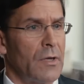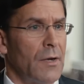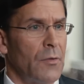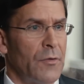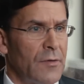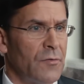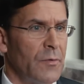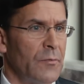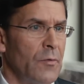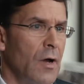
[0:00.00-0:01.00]
I don't think he's
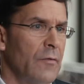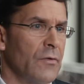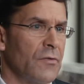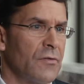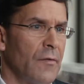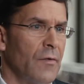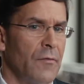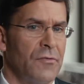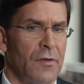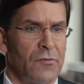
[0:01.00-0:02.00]
fit for office.
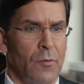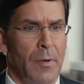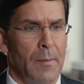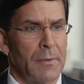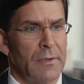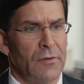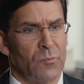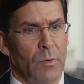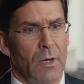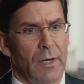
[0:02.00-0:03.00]
I've said so publicly
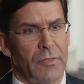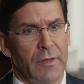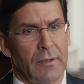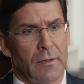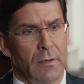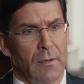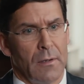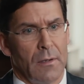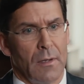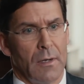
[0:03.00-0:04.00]
as well. I think
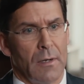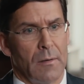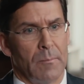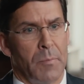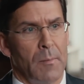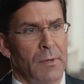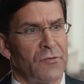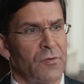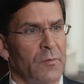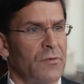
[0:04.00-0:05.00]
public
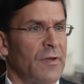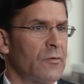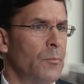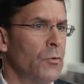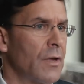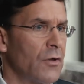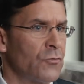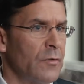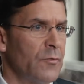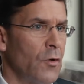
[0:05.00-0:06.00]
servants have to put
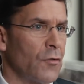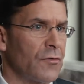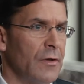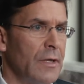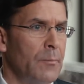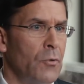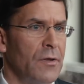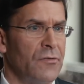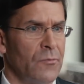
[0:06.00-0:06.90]
country first, and he put his